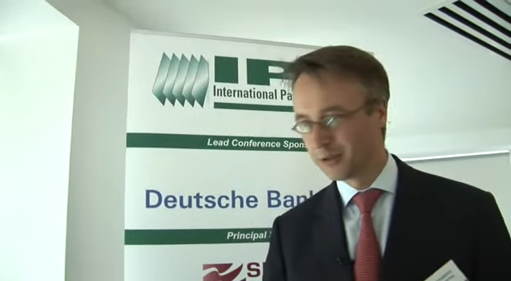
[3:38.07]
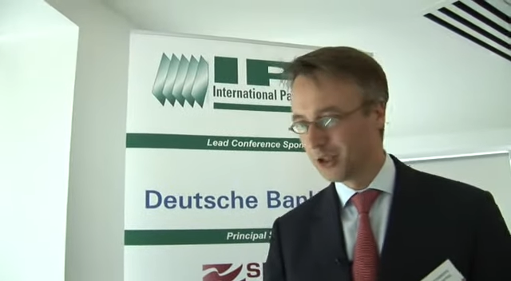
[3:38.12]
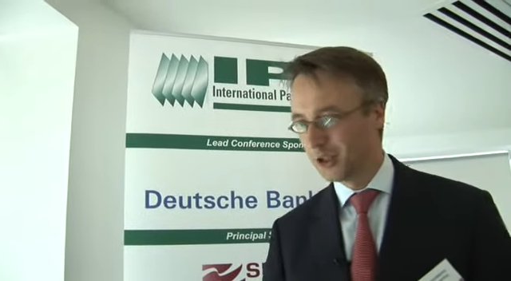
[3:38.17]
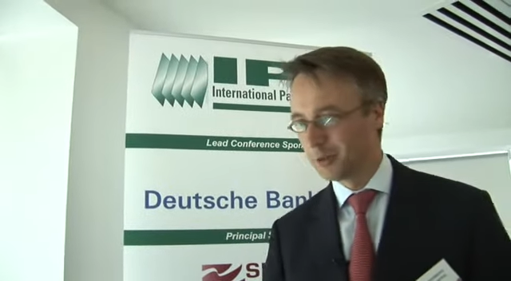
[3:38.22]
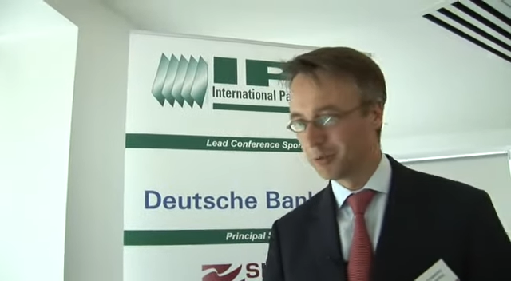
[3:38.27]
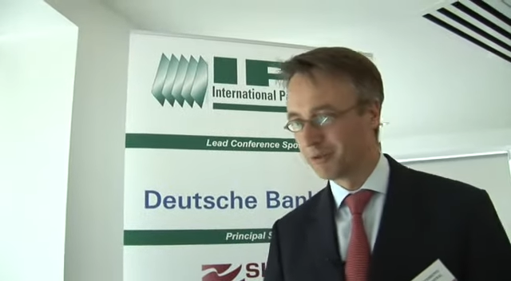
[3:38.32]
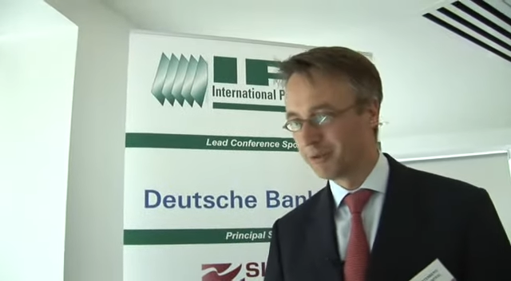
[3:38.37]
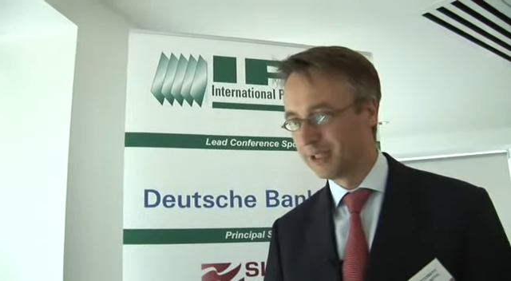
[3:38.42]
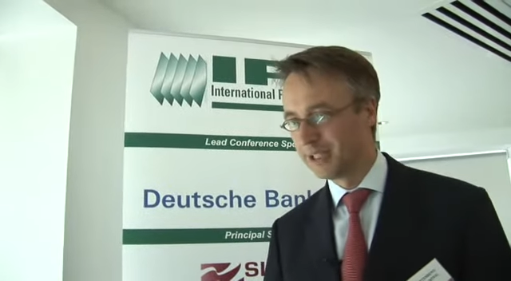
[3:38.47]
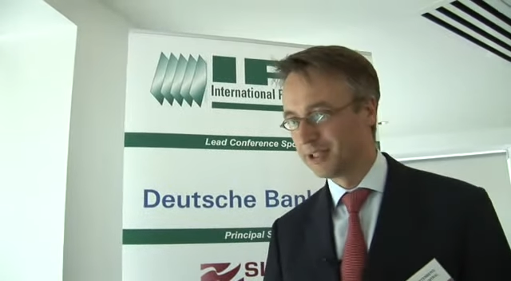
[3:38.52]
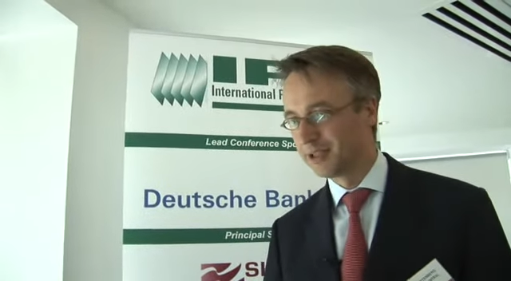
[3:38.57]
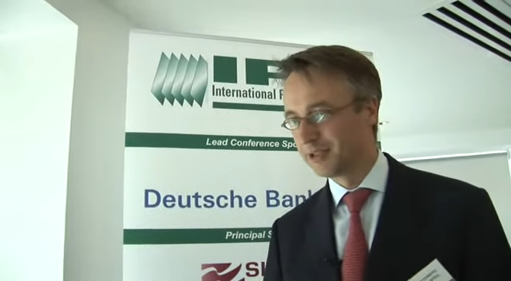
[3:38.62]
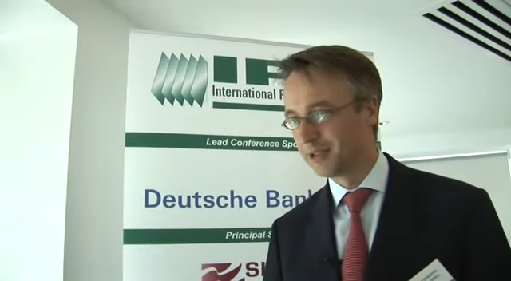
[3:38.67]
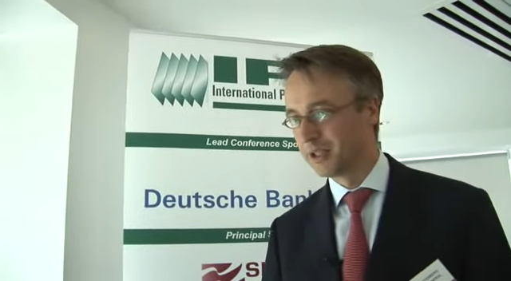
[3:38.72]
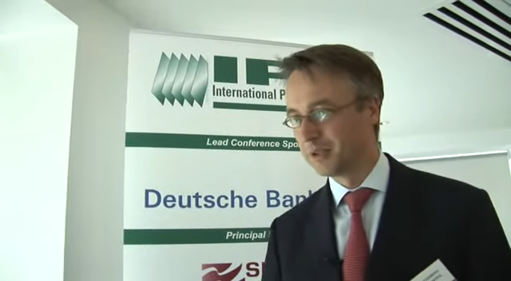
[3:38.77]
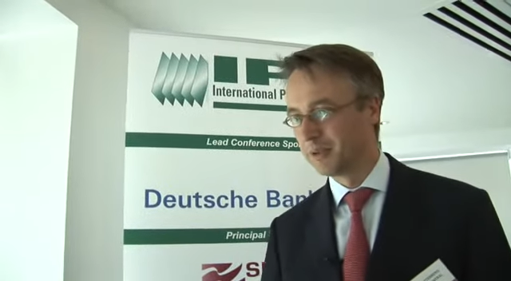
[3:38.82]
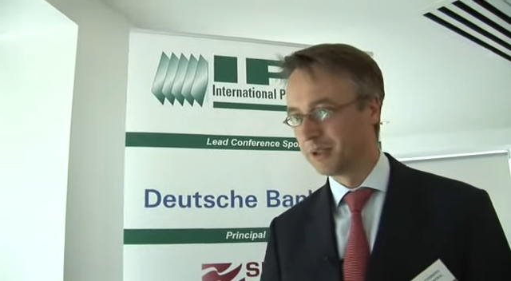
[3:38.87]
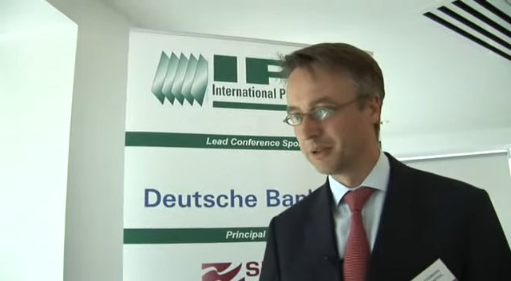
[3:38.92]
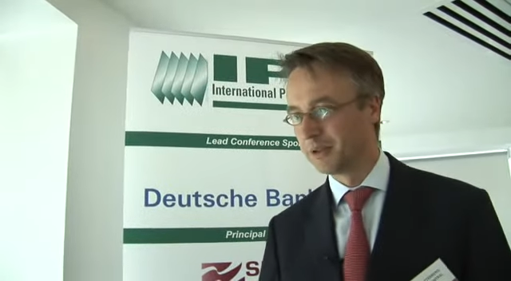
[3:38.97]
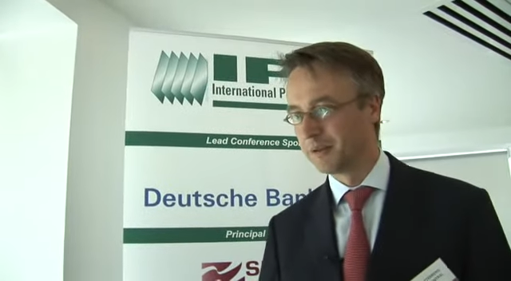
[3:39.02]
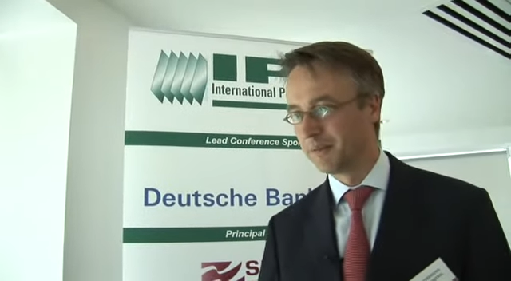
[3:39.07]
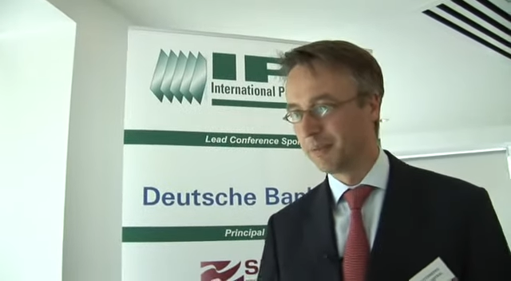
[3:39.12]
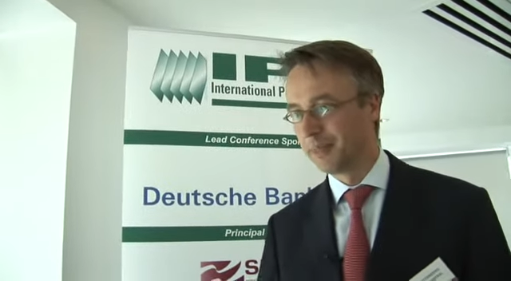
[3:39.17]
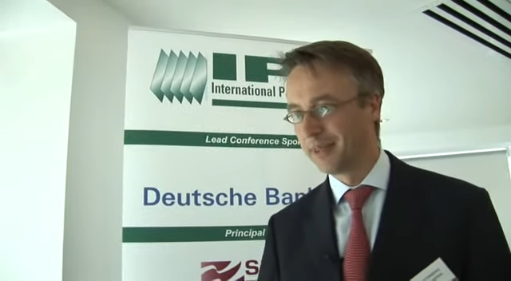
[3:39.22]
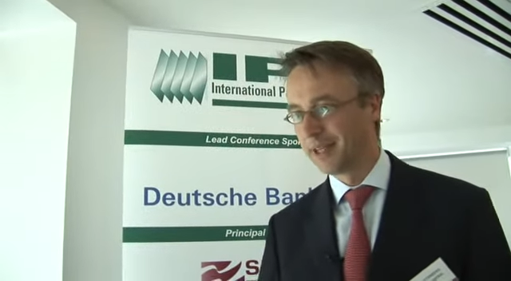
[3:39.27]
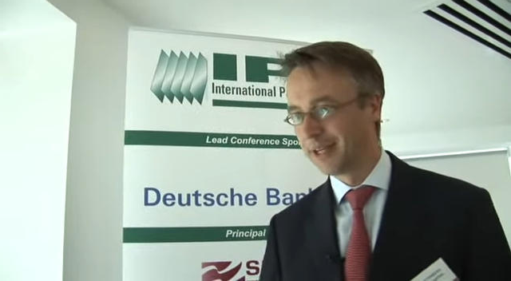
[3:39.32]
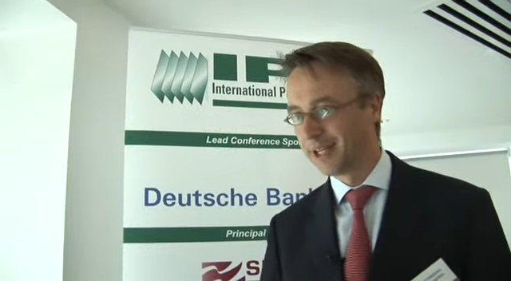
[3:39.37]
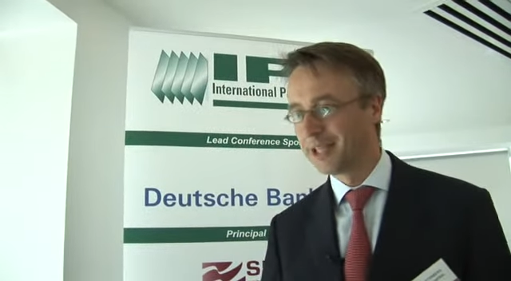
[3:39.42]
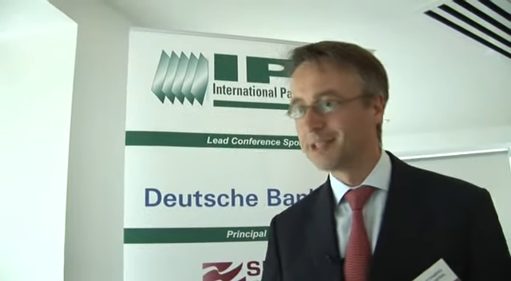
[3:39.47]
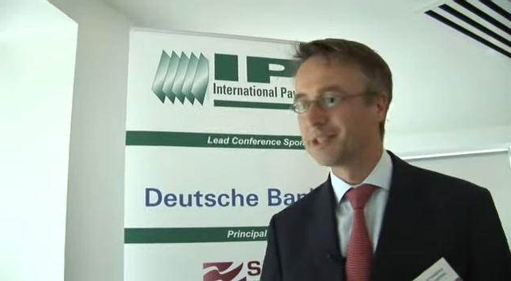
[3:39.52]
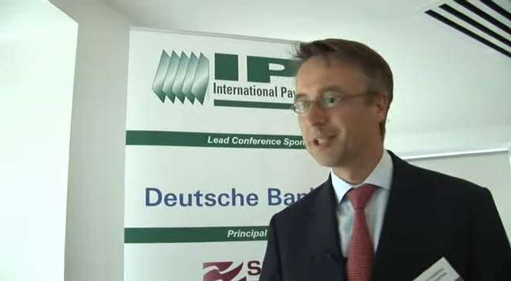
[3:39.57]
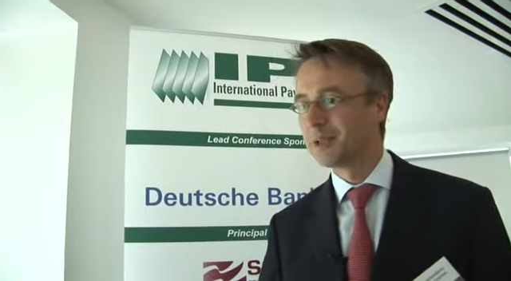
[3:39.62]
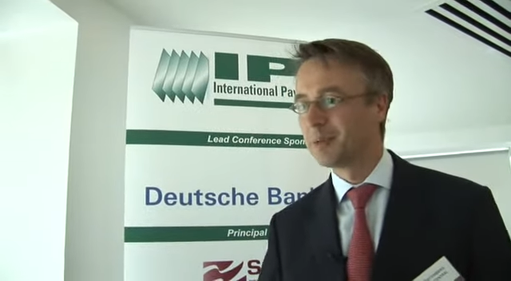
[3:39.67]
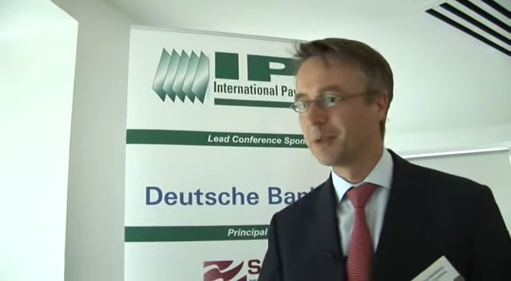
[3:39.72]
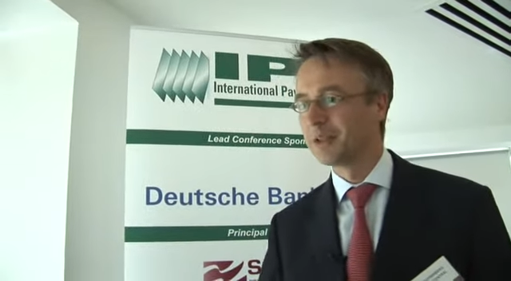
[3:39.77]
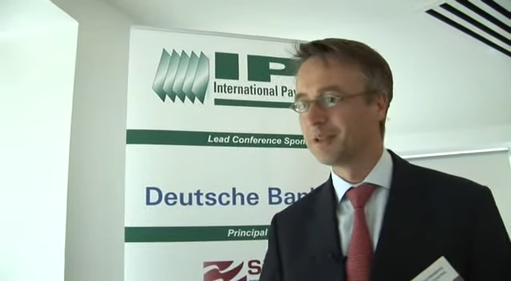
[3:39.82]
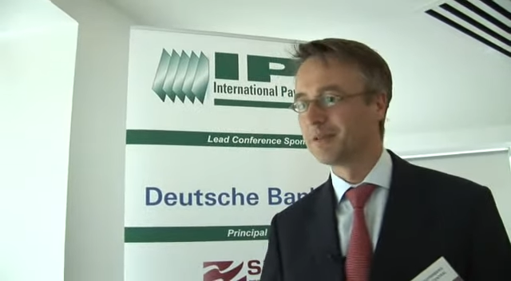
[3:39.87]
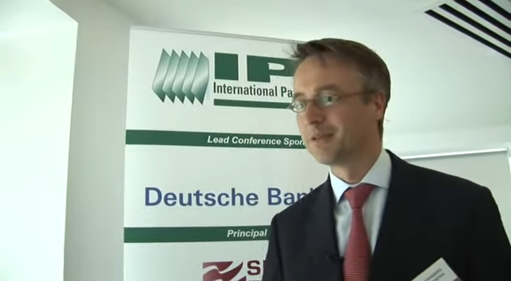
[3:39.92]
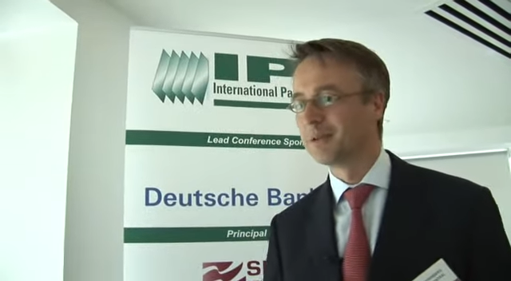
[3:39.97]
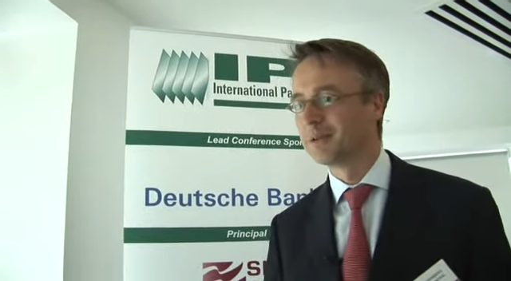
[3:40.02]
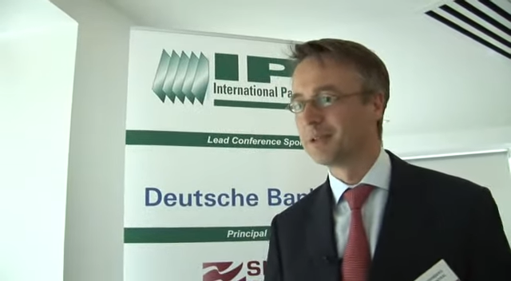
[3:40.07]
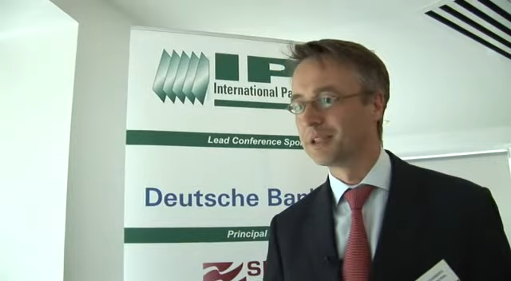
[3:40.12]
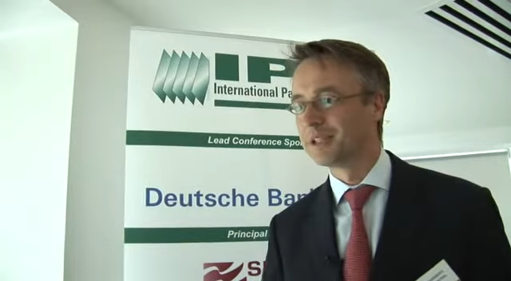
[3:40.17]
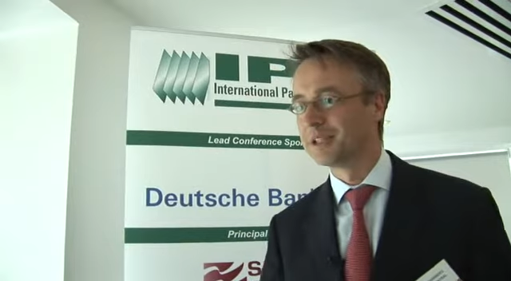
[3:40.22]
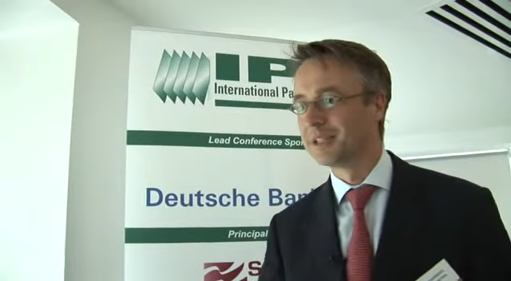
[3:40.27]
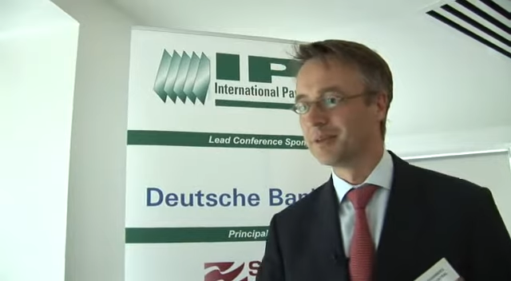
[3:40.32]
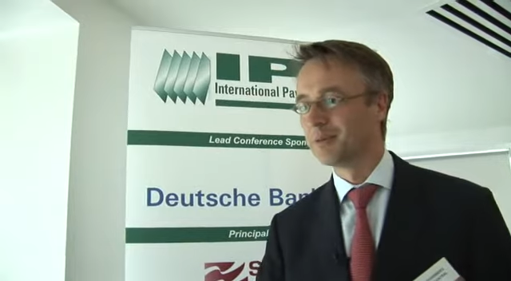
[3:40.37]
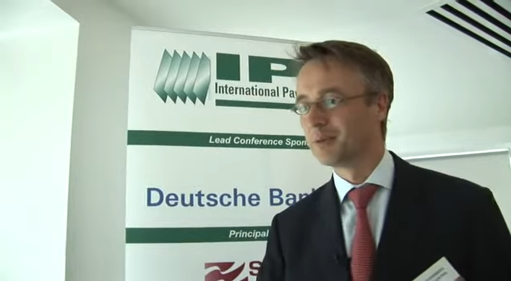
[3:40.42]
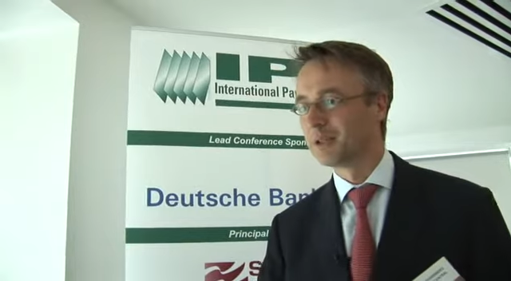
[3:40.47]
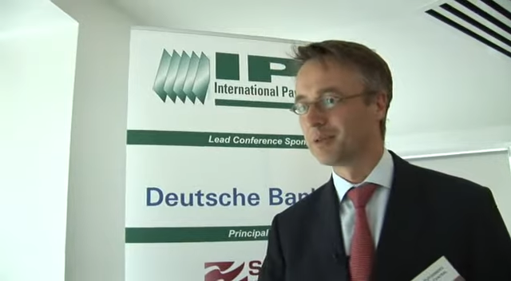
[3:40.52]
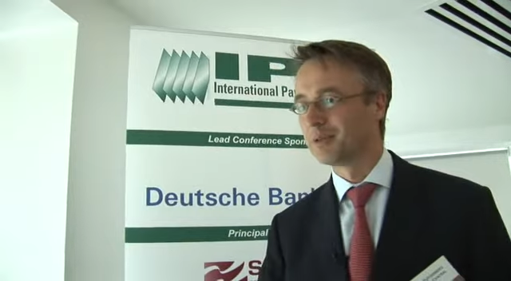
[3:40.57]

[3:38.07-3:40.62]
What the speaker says: cooperation going on, and let's see what the future